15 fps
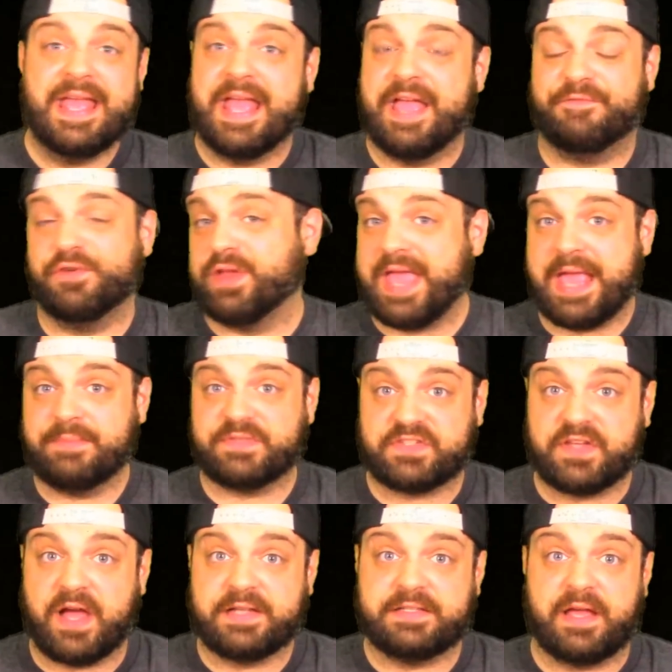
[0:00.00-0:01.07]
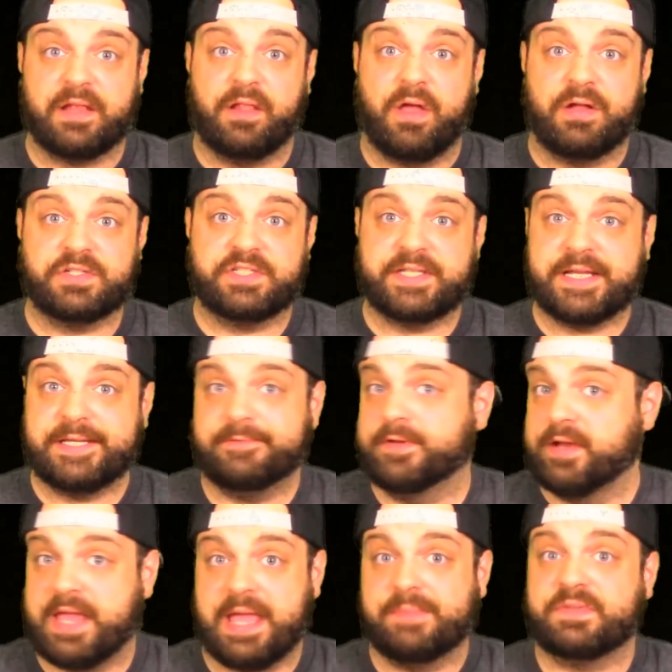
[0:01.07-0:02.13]
if your game sucked on launch day,
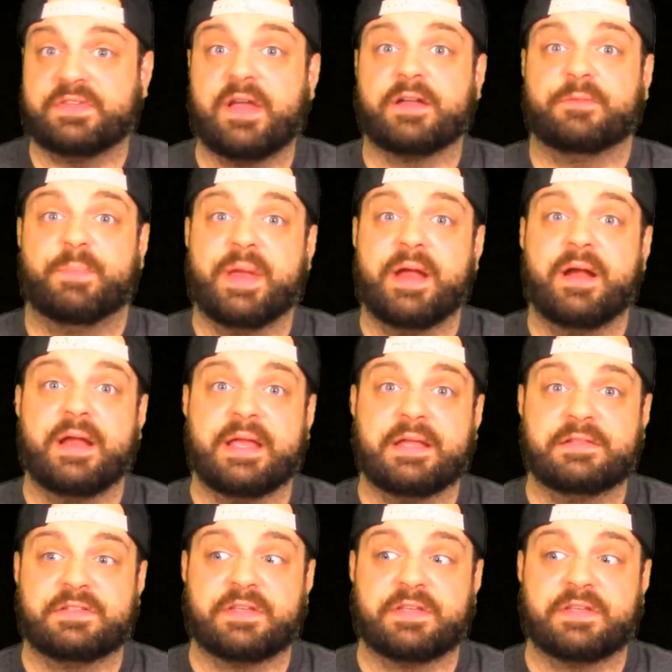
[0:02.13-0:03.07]
your game sucked, period.